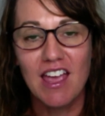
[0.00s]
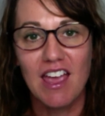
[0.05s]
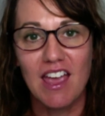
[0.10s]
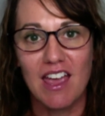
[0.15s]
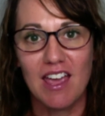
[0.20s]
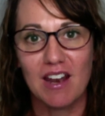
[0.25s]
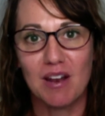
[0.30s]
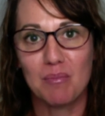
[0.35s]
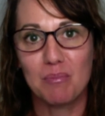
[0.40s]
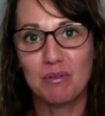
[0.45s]

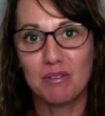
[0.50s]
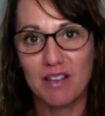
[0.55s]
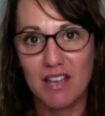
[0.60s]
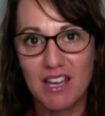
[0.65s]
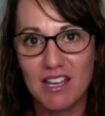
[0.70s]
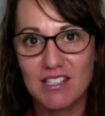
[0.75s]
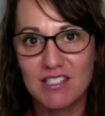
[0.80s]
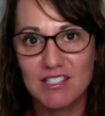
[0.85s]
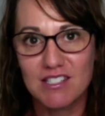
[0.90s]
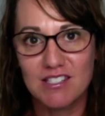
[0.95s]
and a
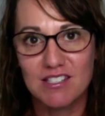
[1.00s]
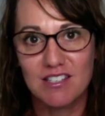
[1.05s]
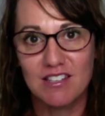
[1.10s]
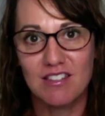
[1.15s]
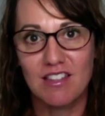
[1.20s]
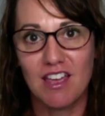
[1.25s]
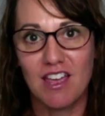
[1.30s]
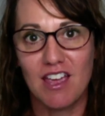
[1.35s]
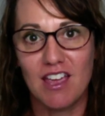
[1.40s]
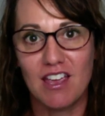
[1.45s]
place
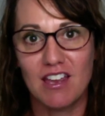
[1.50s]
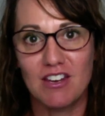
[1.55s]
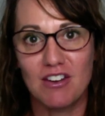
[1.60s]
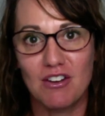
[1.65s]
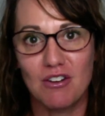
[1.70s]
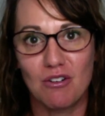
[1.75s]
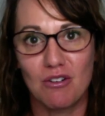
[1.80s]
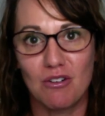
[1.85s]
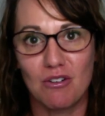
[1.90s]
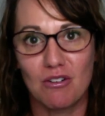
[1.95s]
that
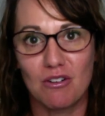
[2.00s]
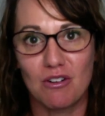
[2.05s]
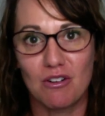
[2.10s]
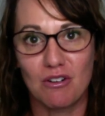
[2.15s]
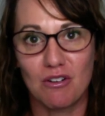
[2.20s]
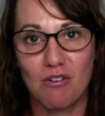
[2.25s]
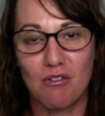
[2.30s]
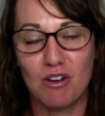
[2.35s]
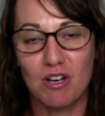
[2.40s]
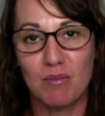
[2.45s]
you're
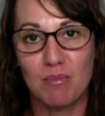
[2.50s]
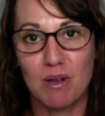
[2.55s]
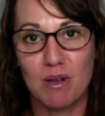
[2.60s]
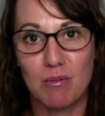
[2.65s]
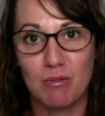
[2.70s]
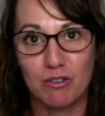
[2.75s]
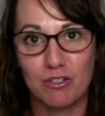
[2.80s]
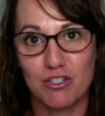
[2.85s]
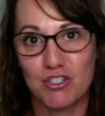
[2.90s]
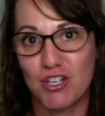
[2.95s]
going to be
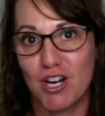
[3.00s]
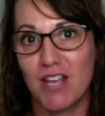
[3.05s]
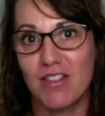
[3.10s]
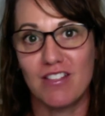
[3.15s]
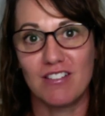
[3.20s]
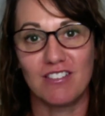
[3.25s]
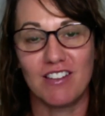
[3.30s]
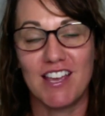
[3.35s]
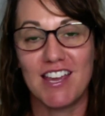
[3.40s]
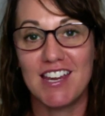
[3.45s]
able to shine the
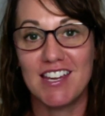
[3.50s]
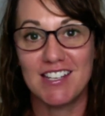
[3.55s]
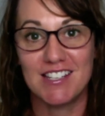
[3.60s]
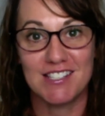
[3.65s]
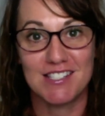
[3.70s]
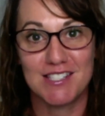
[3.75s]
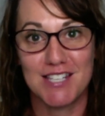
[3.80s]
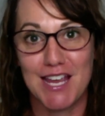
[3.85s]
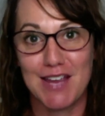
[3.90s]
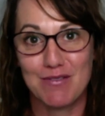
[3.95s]
light in a
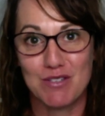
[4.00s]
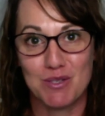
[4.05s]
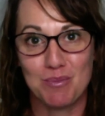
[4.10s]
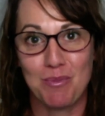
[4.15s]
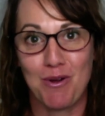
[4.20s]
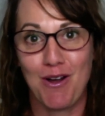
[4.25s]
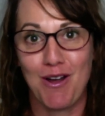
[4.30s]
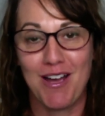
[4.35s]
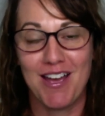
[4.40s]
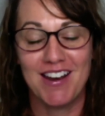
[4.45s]
safe
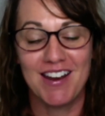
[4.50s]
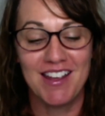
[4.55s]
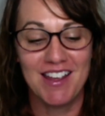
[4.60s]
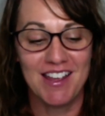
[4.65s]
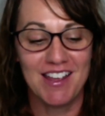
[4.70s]
spot